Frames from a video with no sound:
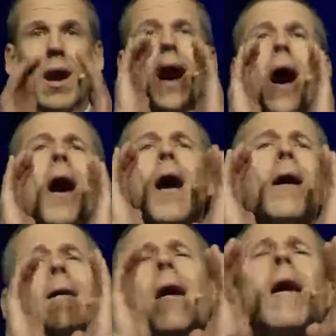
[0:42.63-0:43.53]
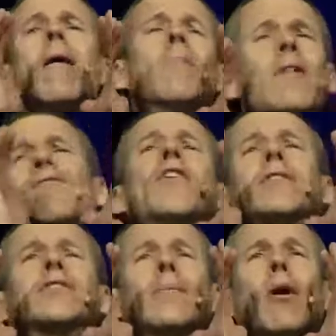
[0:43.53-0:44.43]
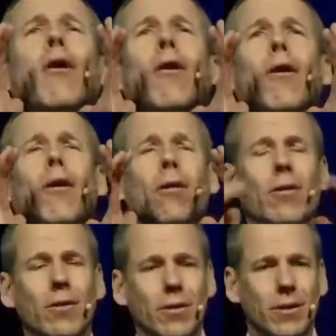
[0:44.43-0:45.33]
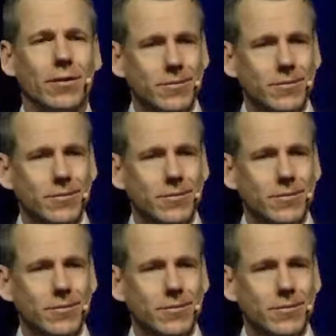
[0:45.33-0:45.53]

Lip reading: "I am invincible!"